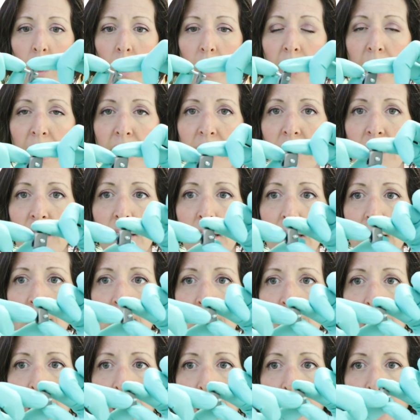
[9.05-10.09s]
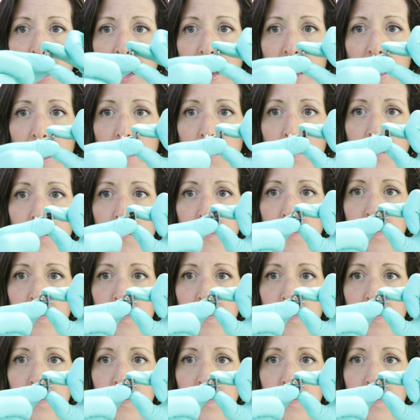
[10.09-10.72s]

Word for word: That is this guy.